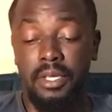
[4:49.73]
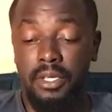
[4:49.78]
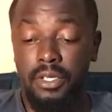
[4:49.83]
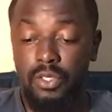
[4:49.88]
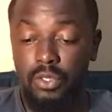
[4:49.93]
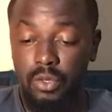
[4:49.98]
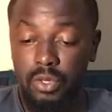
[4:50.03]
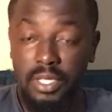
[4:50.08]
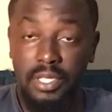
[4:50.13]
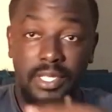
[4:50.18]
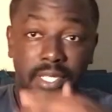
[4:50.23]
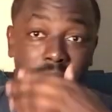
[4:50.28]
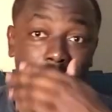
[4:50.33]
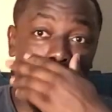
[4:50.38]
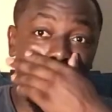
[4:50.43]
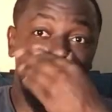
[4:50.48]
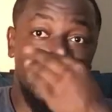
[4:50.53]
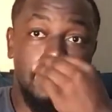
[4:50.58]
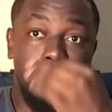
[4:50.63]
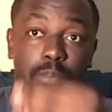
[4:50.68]
So these are
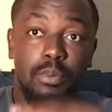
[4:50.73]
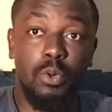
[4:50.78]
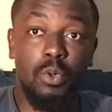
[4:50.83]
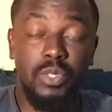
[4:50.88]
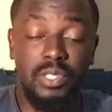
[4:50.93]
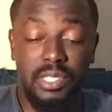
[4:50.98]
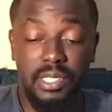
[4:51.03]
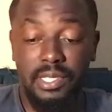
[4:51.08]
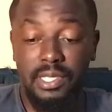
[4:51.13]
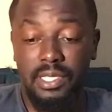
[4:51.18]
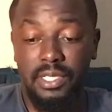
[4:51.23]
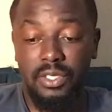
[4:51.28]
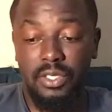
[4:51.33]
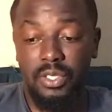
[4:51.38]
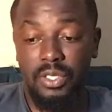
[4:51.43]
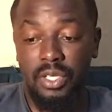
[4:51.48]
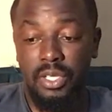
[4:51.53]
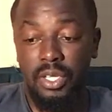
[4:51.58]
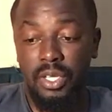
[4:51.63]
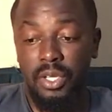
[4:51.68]
the
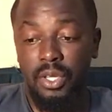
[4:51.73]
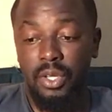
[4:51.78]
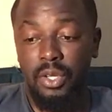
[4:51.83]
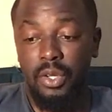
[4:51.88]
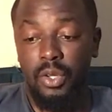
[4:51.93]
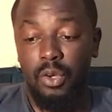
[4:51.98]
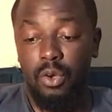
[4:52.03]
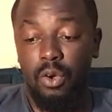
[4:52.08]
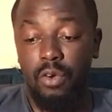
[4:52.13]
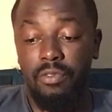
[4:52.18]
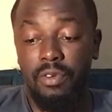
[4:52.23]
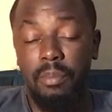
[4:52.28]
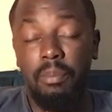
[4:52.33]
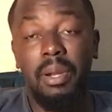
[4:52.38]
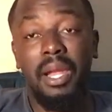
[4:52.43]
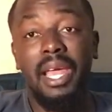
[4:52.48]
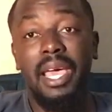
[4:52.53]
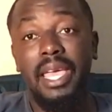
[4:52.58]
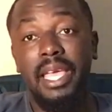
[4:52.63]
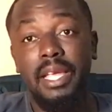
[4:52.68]
processes of
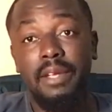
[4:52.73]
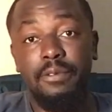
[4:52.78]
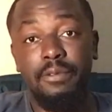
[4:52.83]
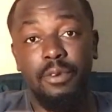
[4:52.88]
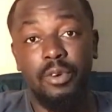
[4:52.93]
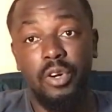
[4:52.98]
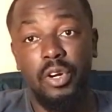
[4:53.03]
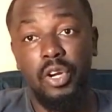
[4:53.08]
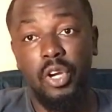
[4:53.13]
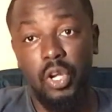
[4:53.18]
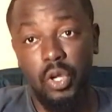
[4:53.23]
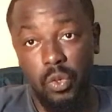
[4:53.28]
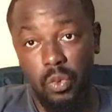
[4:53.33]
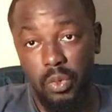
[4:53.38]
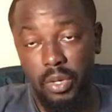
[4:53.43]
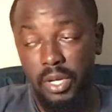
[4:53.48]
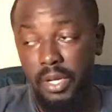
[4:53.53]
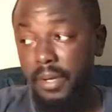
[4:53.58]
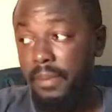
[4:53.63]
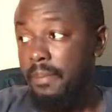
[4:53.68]
applying for a
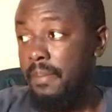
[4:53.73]
loan.